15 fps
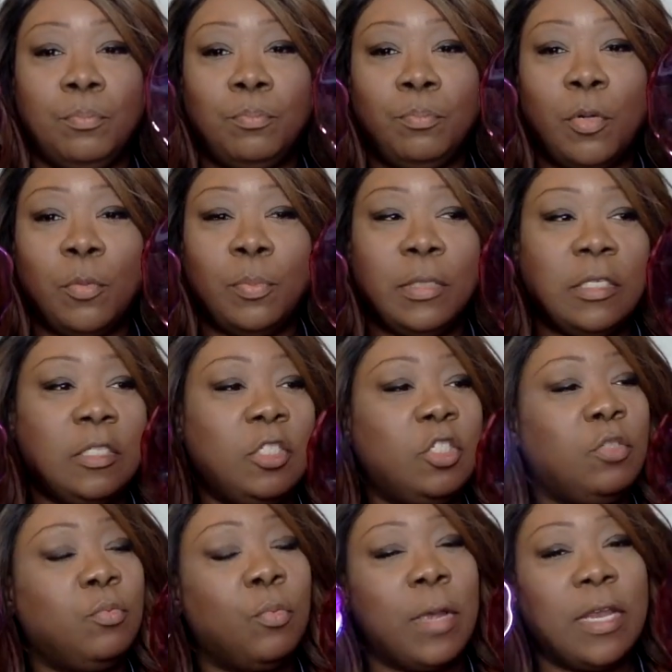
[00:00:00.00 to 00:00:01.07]

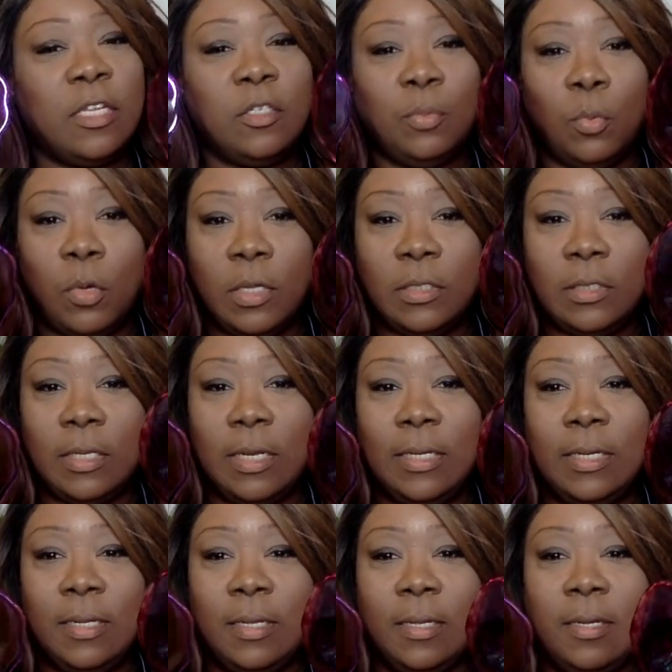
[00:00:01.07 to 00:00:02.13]
purplish reddish ones that I
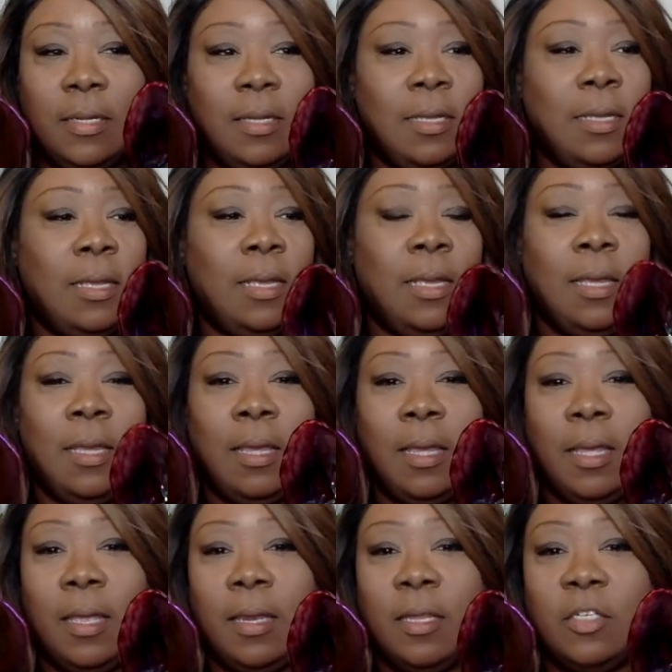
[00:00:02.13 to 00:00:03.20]
did.
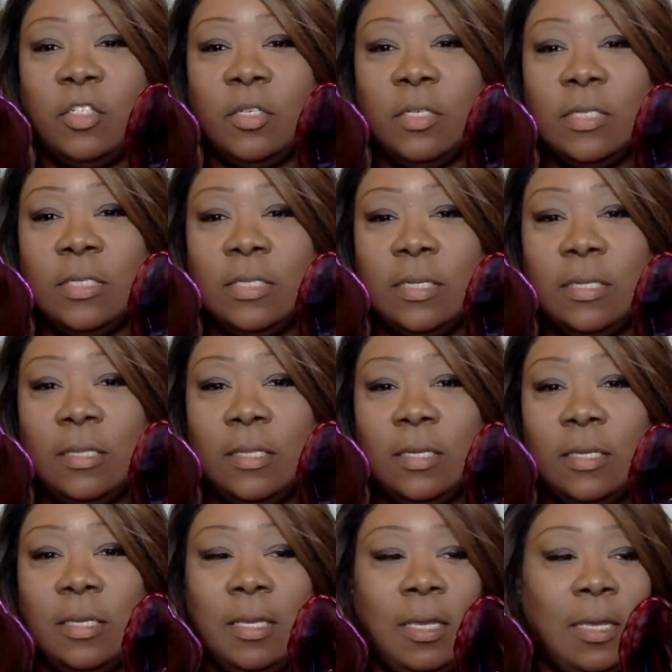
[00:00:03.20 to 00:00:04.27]
And as you can see,
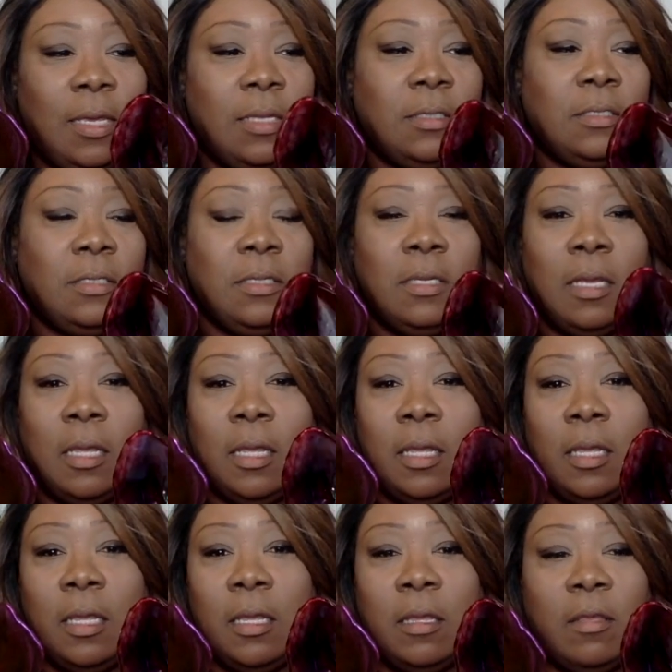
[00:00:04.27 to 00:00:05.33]
the hint
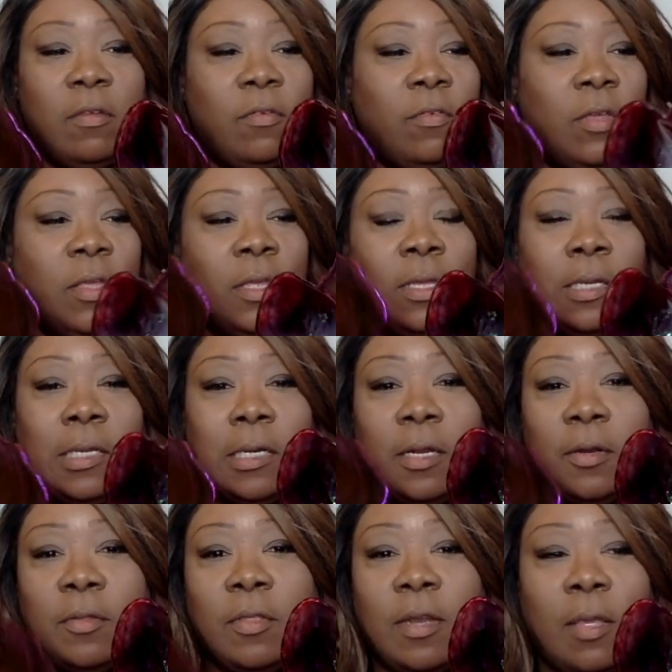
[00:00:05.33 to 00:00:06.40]
of
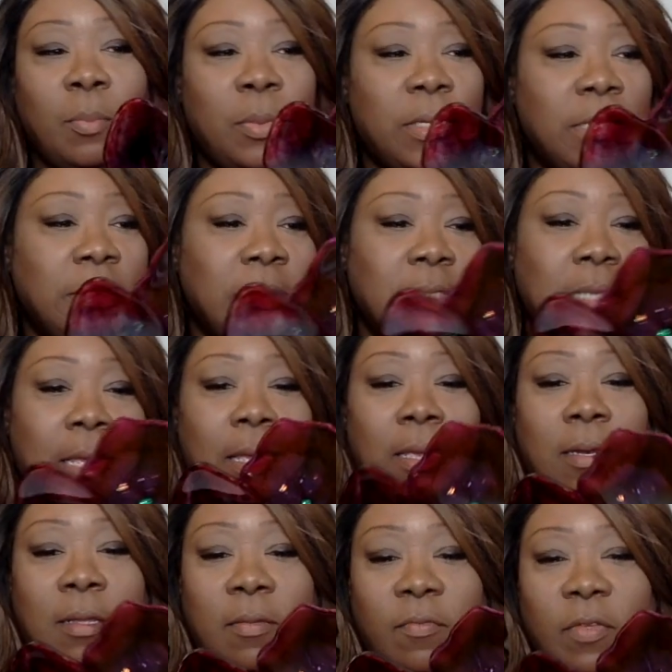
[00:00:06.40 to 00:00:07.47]
glitter that I put inside
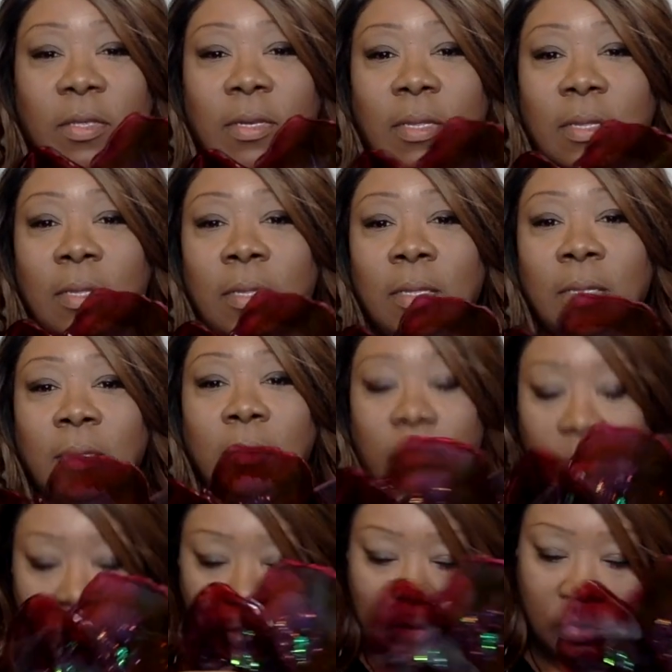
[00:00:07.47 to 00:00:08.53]
of it.
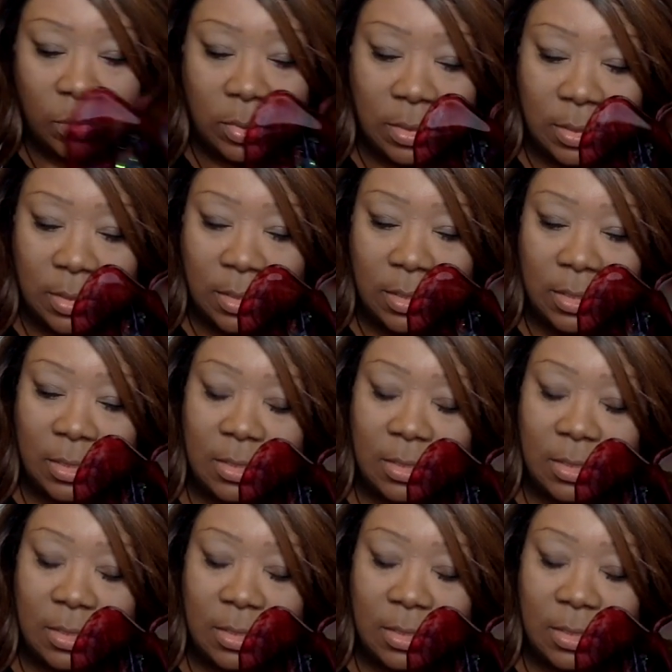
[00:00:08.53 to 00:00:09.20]
Which one? I